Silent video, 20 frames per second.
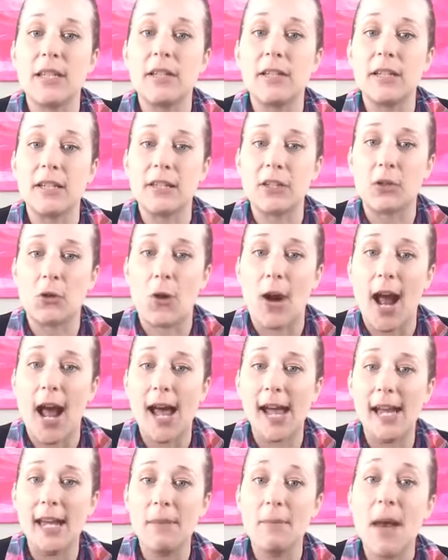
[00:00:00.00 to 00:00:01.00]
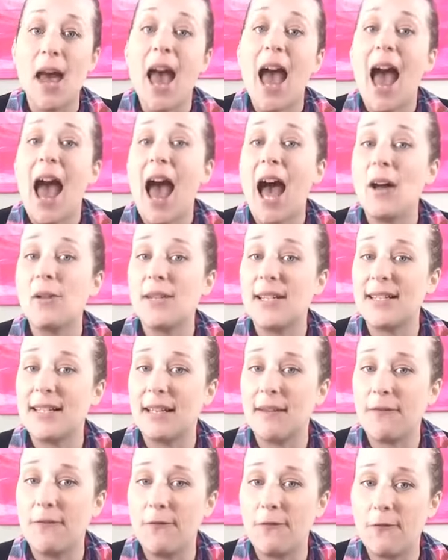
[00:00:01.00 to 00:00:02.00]
to describe, how does
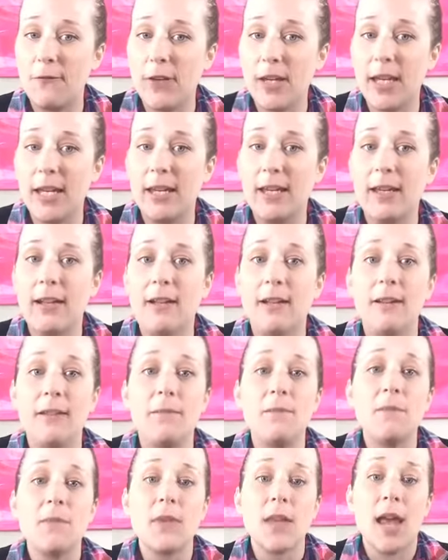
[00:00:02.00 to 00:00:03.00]
it feel,